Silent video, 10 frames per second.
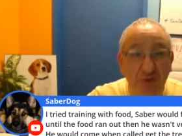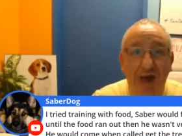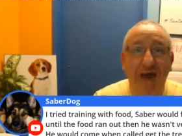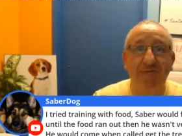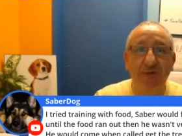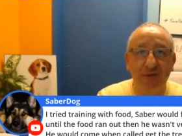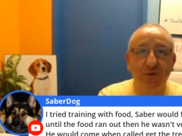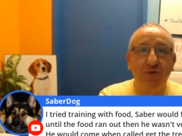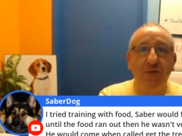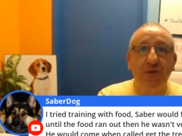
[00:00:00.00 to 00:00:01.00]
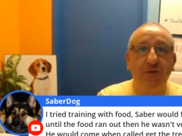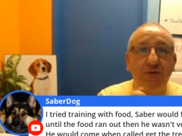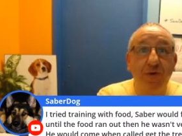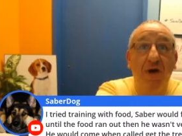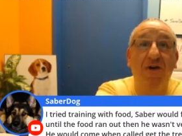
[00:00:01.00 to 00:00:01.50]
you have with you
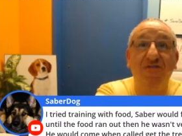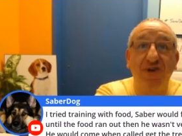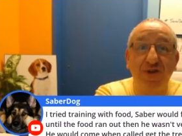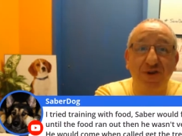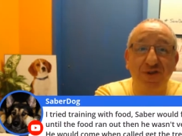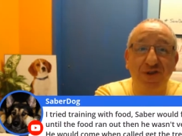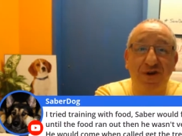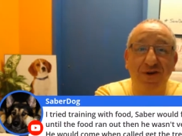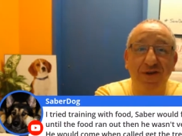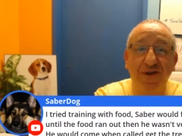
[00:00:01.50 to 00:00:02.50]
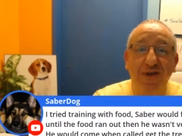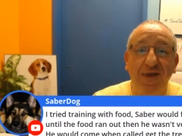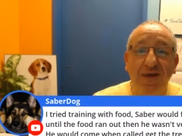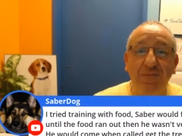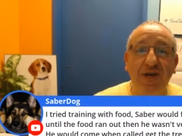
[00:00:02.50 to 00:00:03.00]
to offer your dog
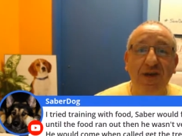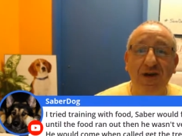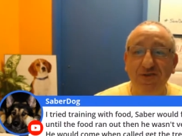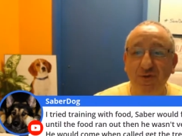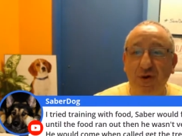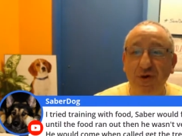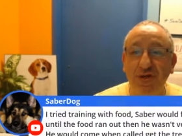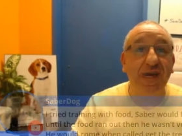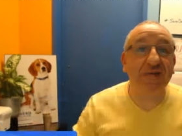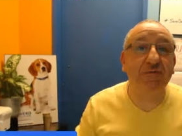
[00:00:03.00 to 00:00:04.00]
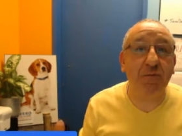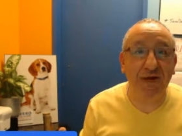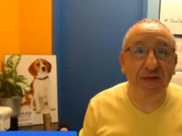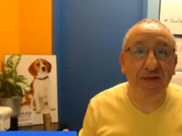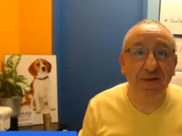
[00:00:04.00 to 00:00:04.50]
because you're
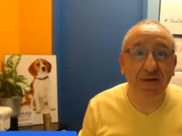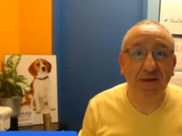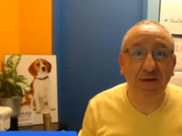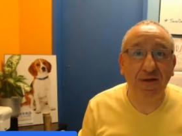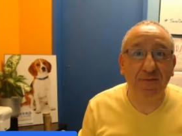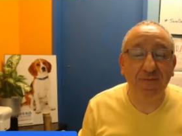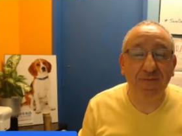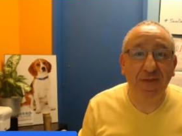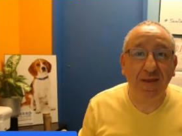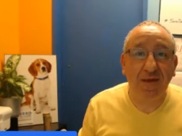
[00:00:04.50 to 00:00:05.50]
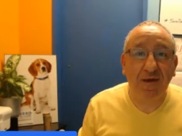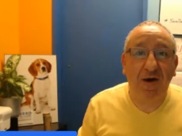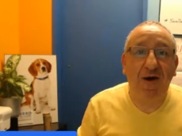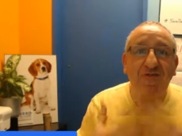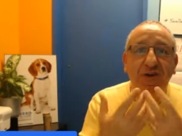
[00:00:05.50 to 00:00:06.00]
desperate.
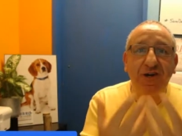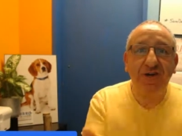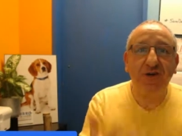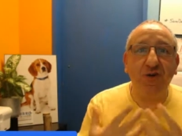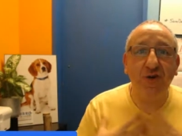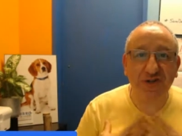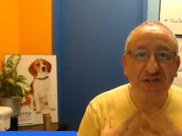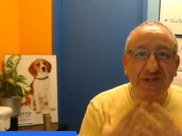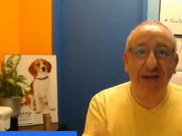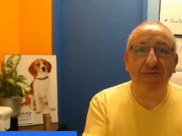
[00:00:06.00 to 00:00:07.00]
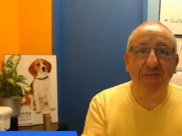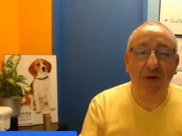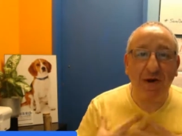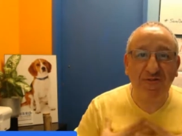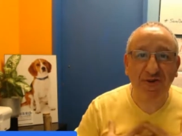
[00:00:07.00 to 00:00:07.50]
Offer yourself,
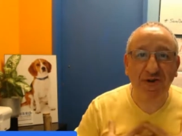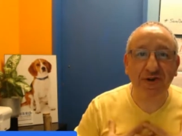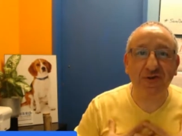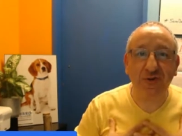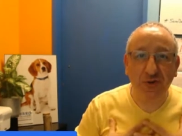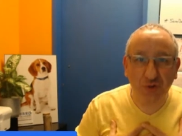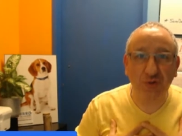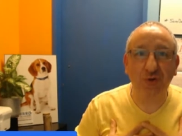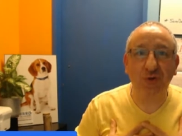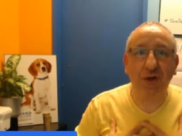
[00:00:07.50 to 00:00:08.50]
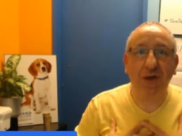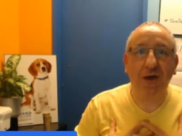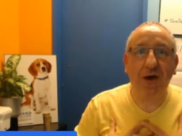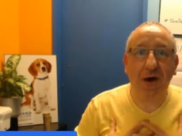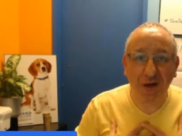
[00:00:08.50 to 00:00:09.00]
offer you
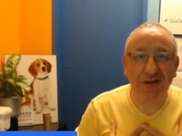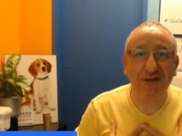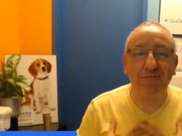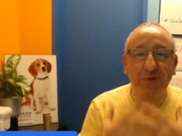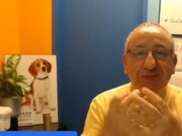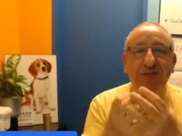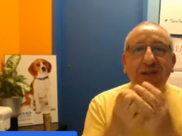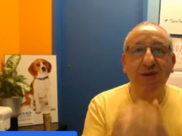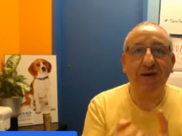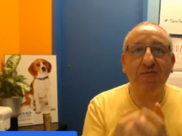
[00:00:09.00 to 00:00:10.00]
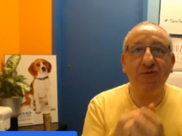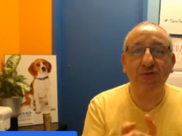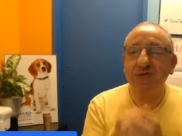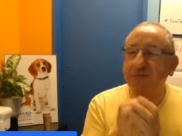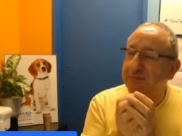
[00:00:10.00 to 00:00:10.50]
100% of you,
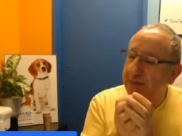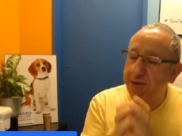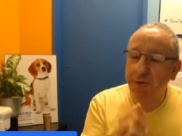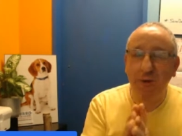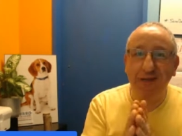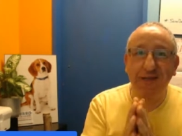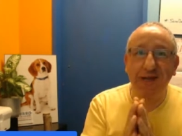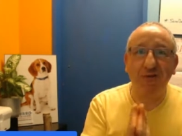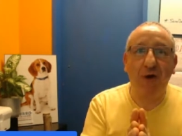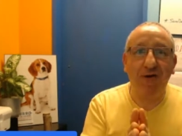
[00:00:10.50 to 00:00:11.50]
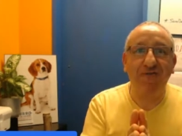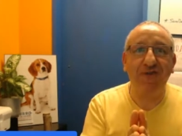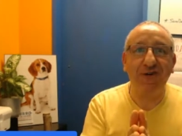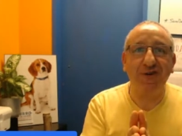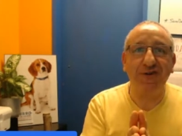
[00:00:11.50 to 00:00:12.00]
the same way that you
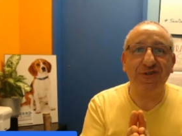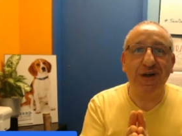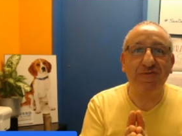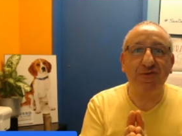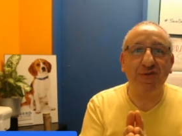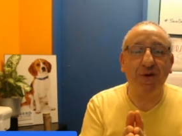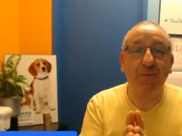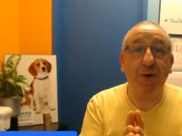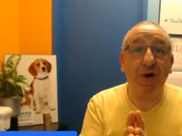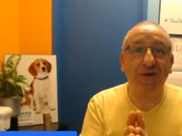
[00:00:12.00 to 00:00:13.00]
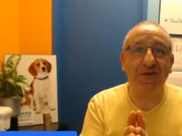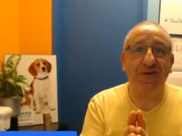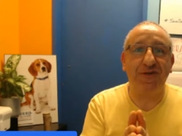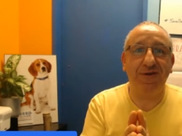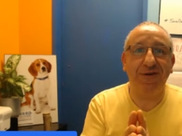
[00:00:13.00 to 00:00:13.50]
offer yourself to your partner.